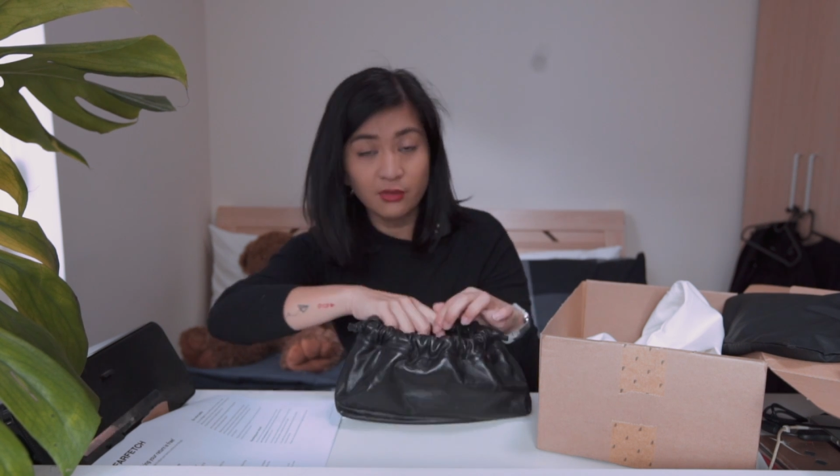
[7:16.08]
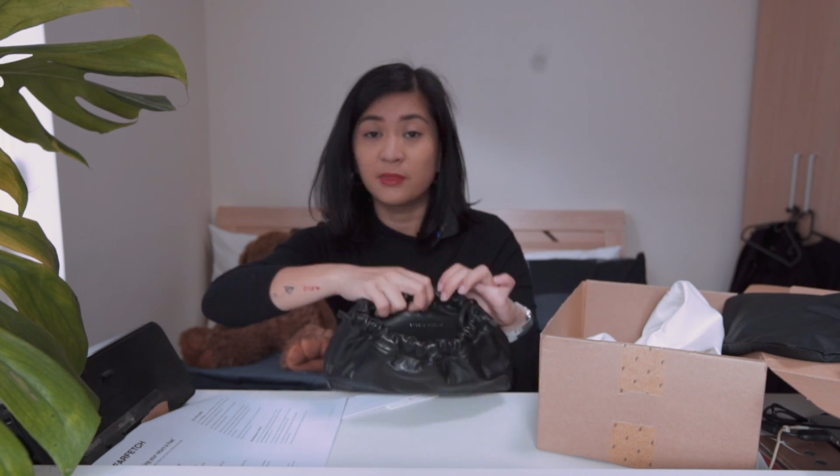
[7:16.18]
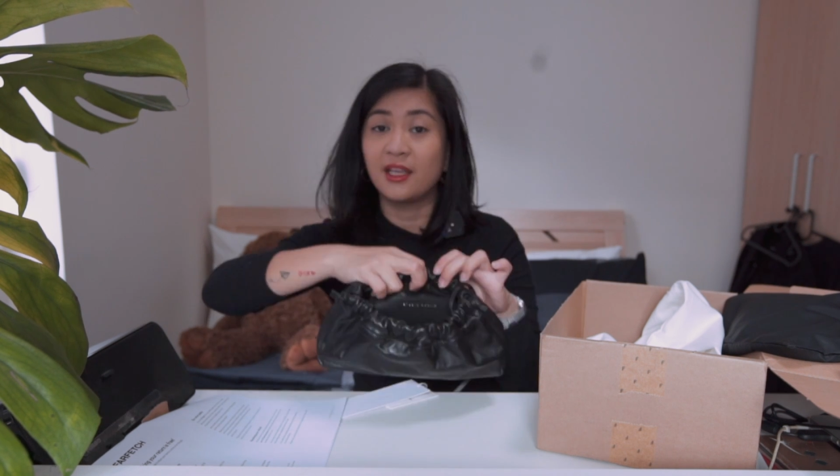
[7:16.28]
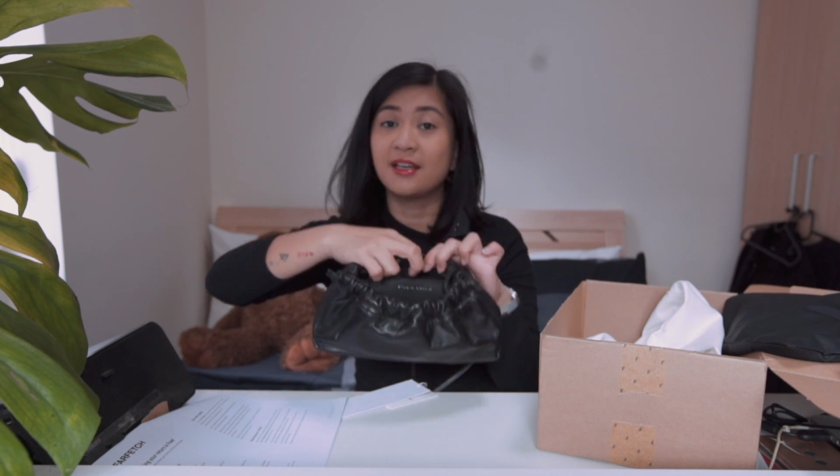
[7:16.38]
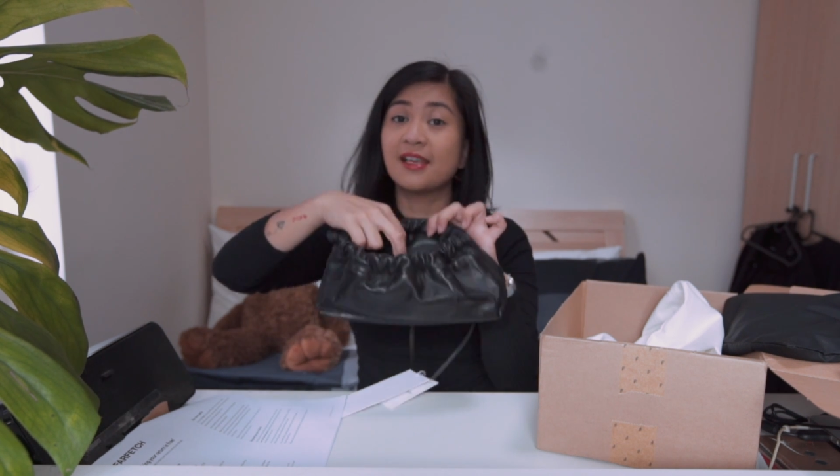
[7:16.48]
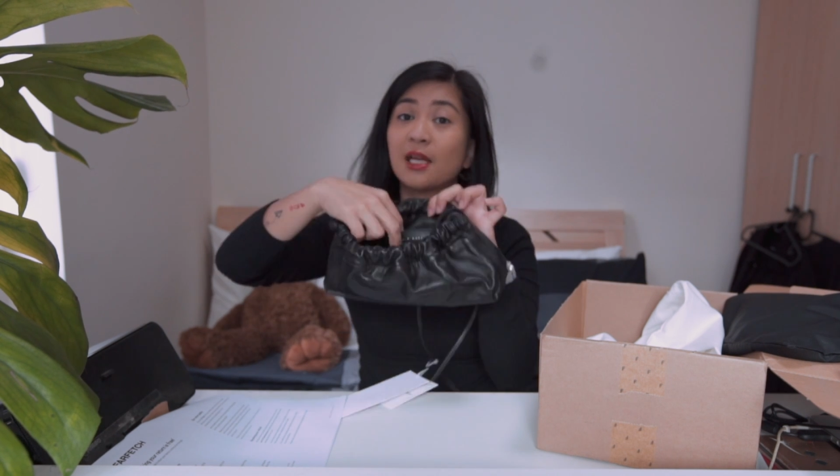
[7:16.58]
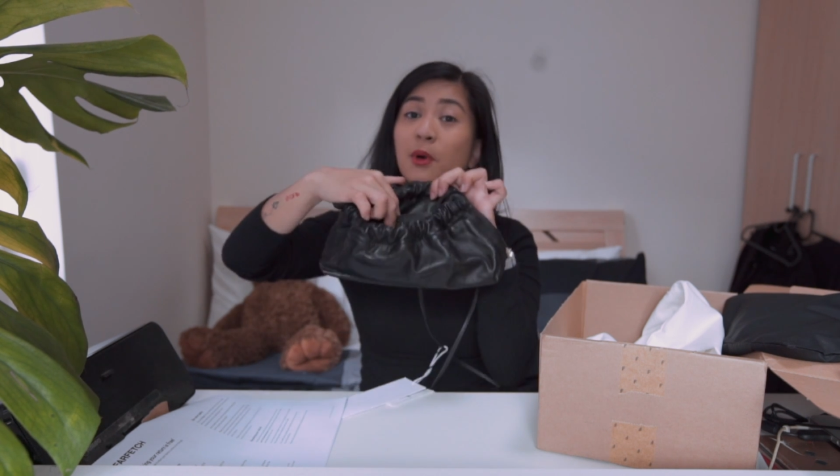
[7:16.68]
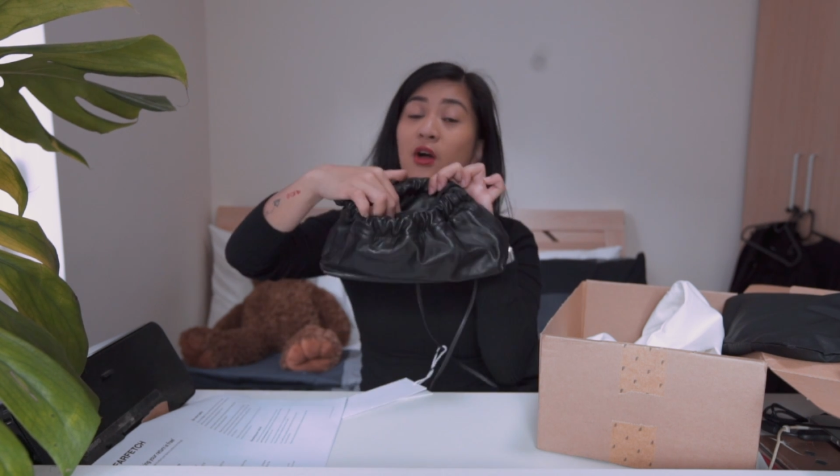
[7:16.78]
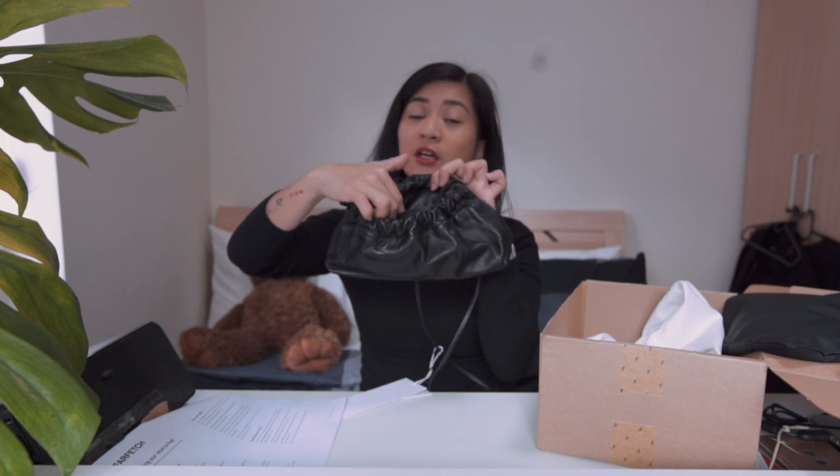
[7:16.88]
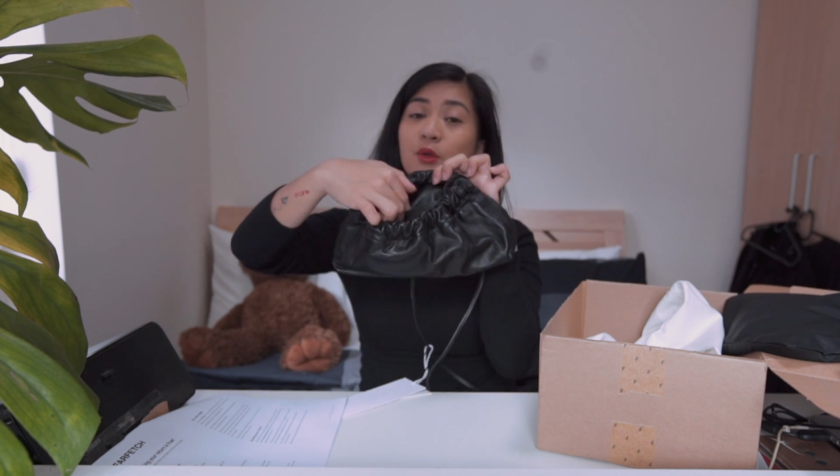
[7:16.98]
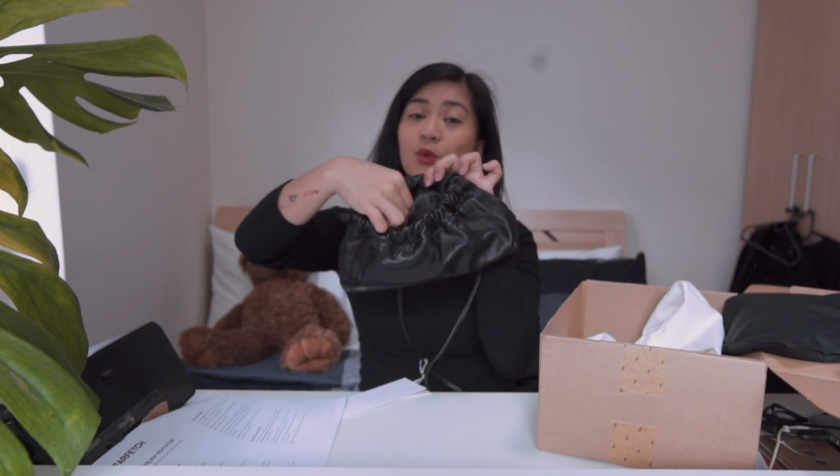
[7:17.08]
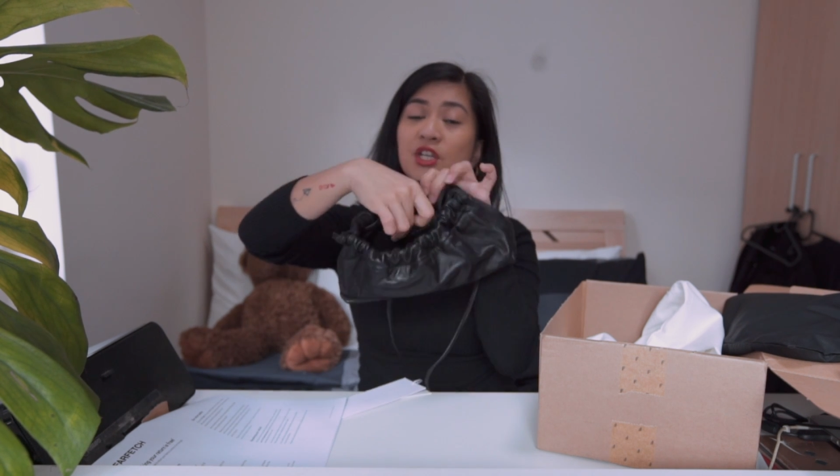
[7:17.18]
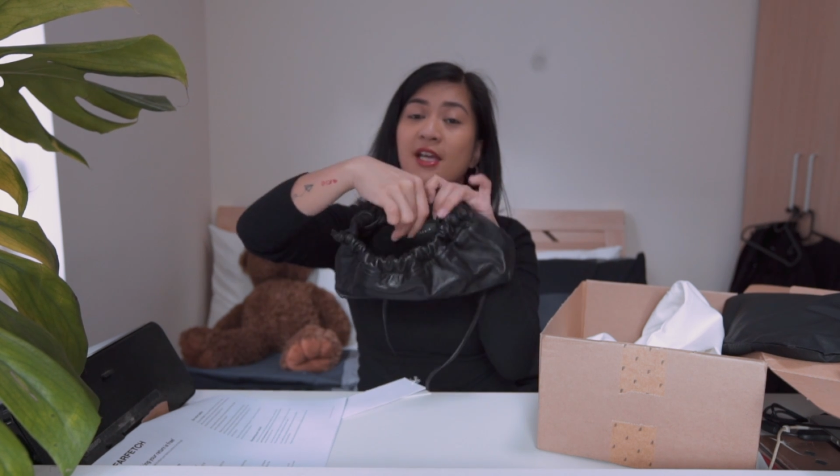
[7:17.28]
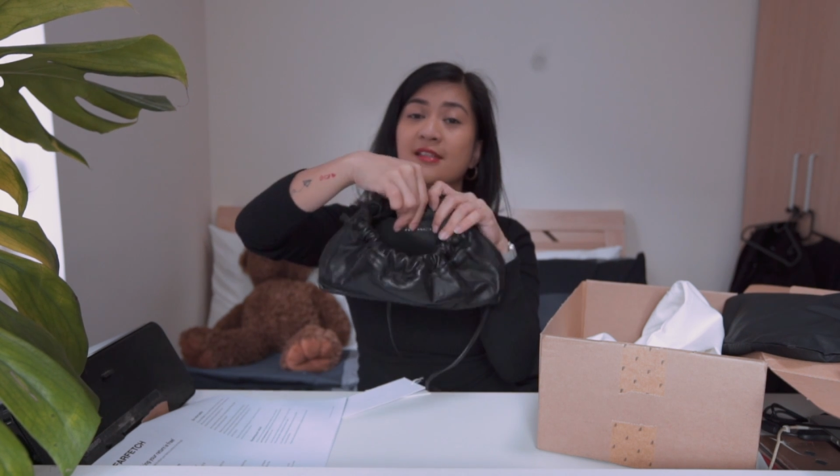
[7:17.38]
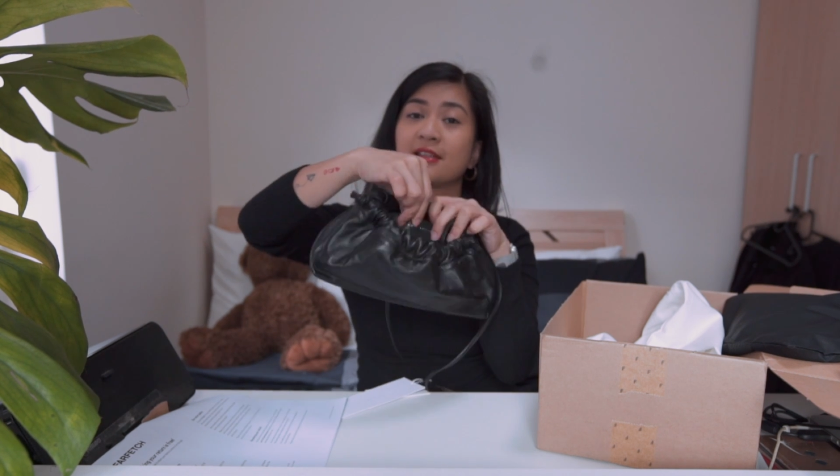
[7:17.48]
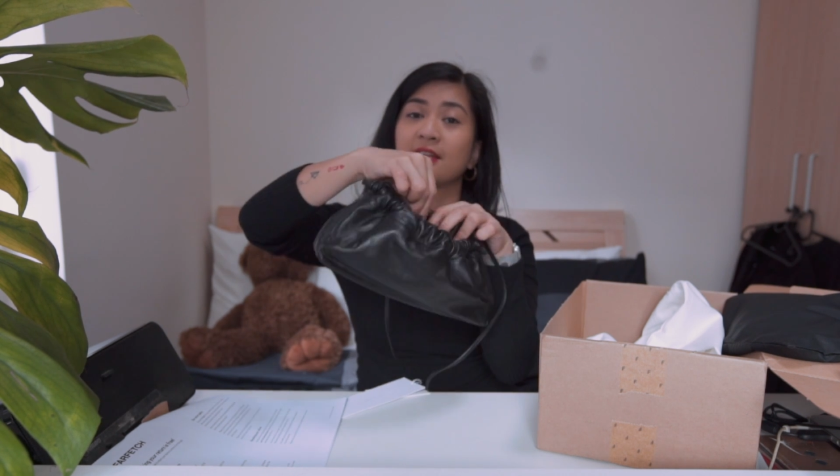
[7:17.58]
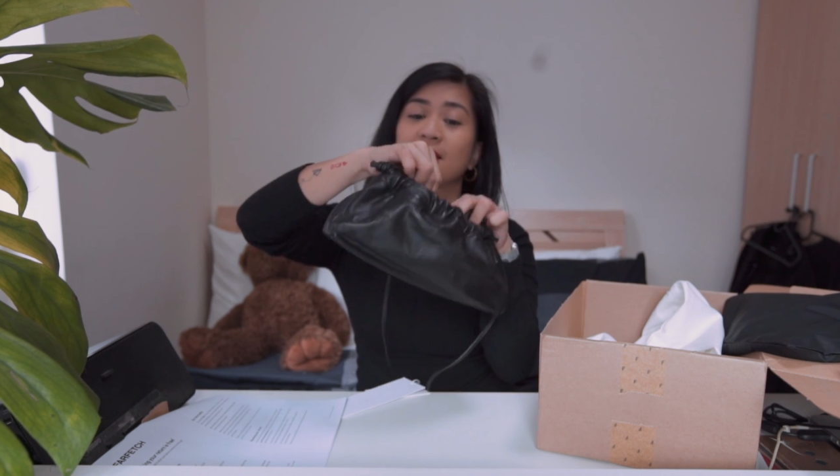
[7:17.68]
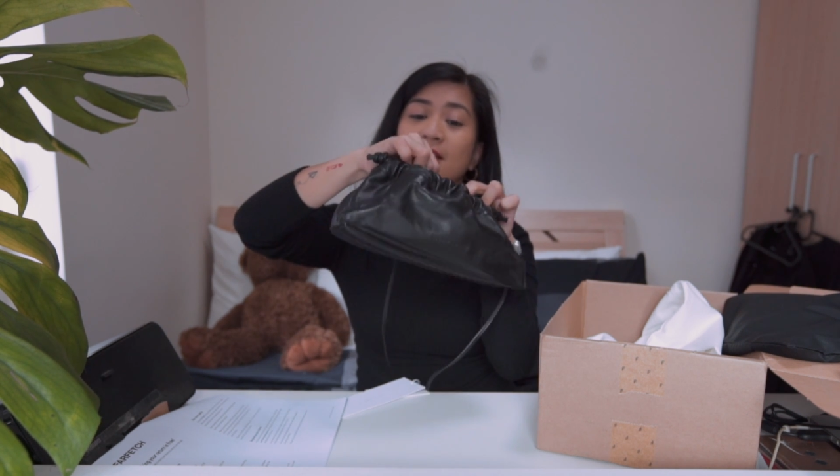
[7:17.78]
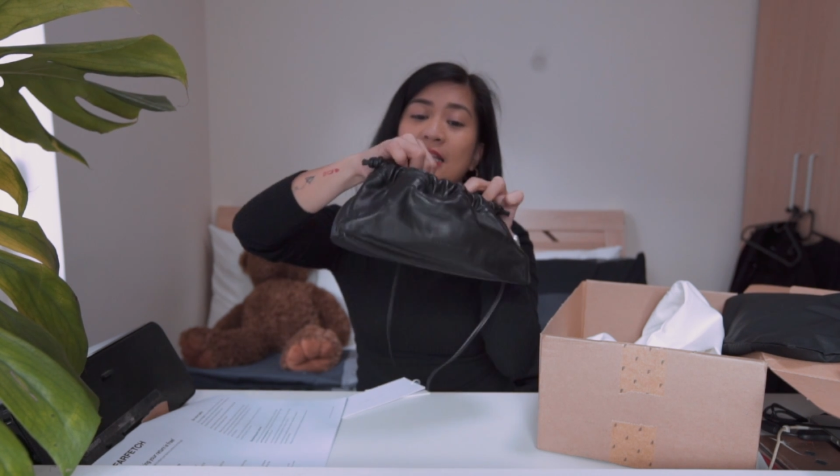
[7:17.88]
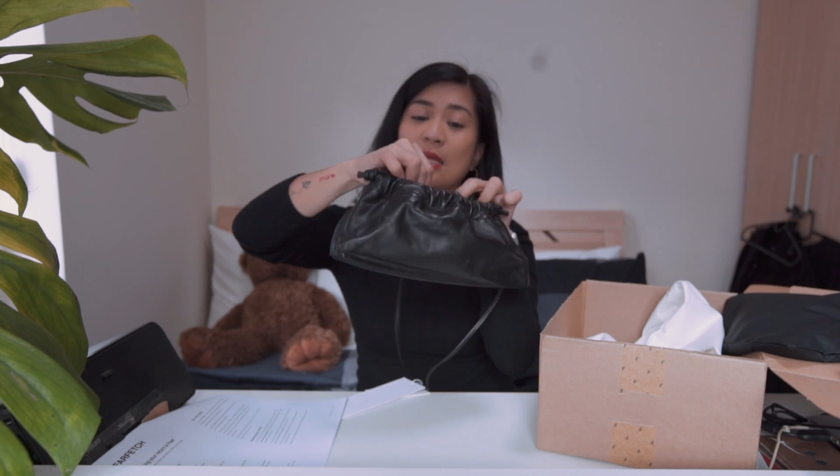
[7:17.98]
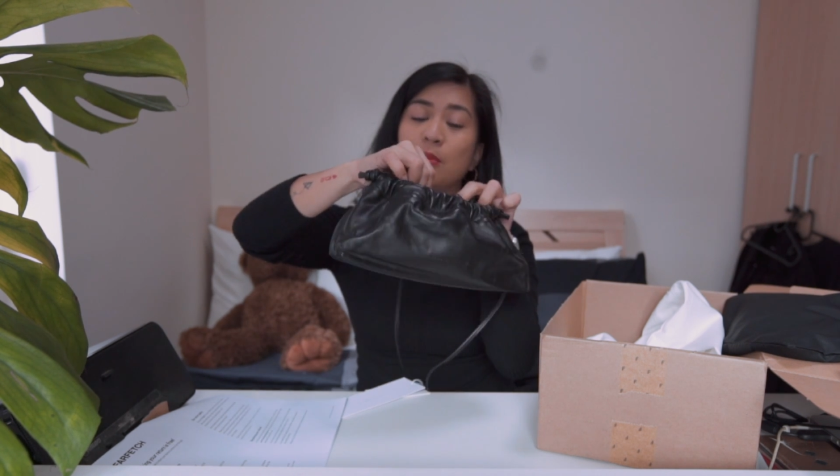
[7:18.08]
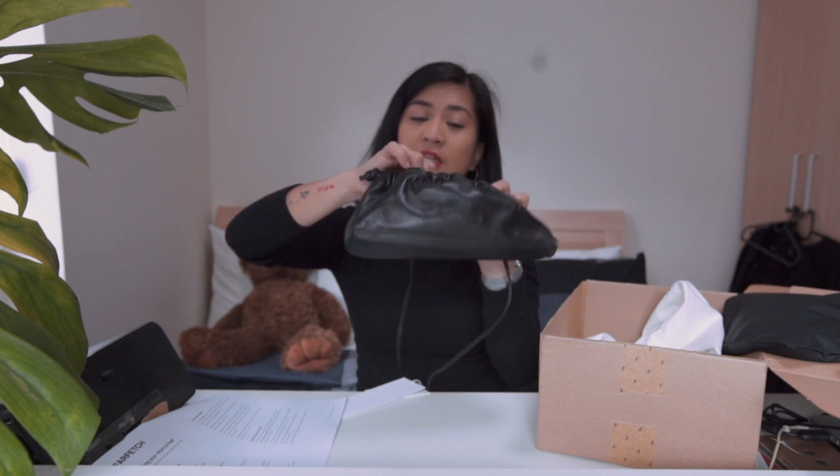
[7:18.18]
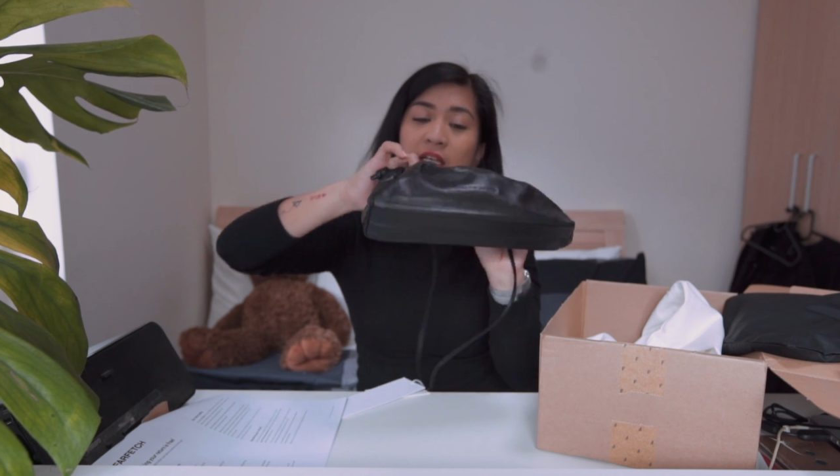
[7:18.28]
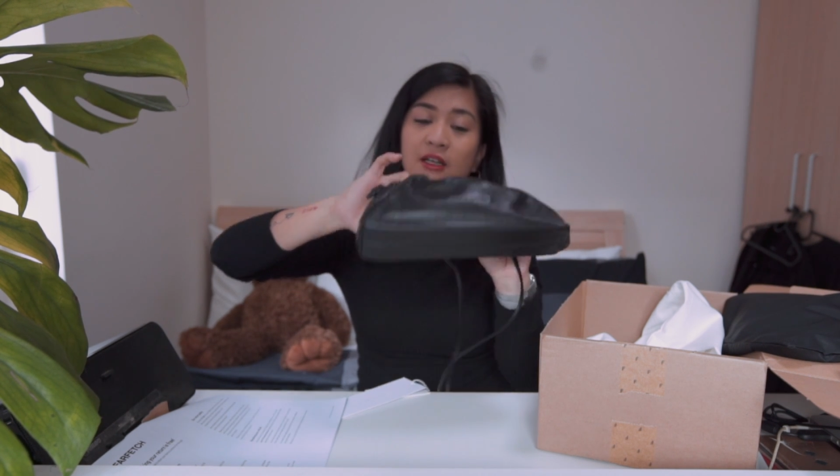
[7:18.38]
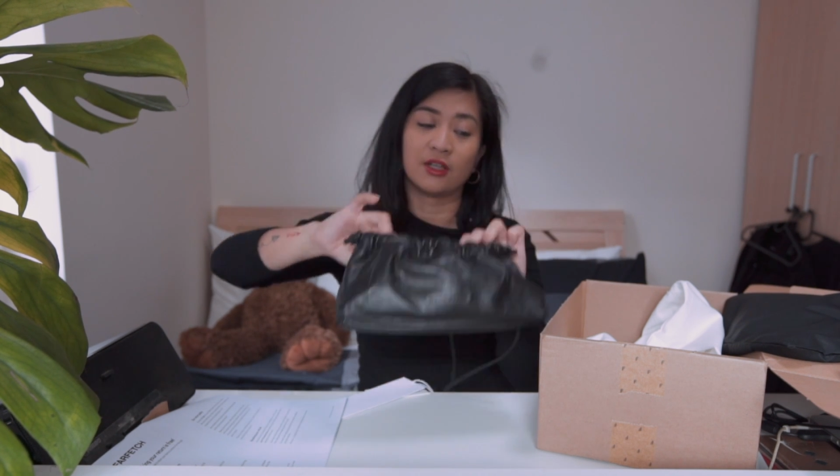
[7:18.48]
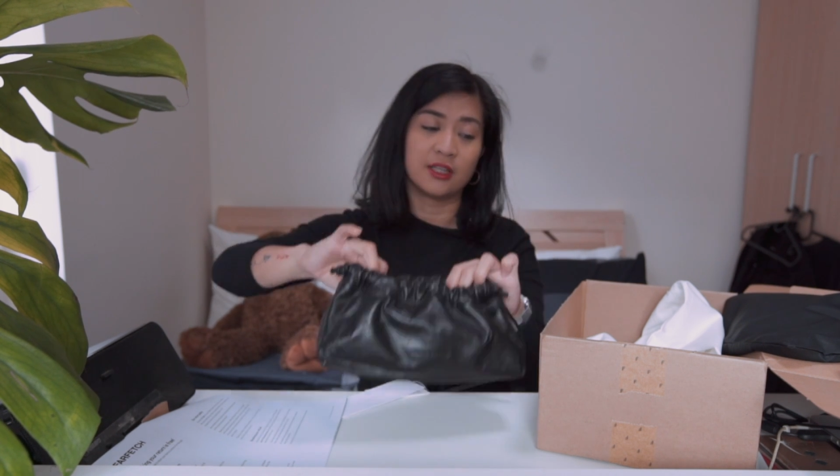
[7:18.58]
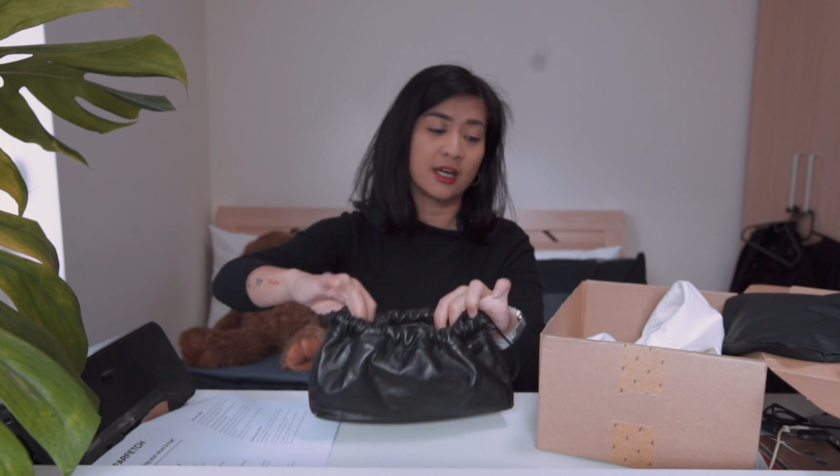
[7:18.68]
from the inside pocket, which has the labeling on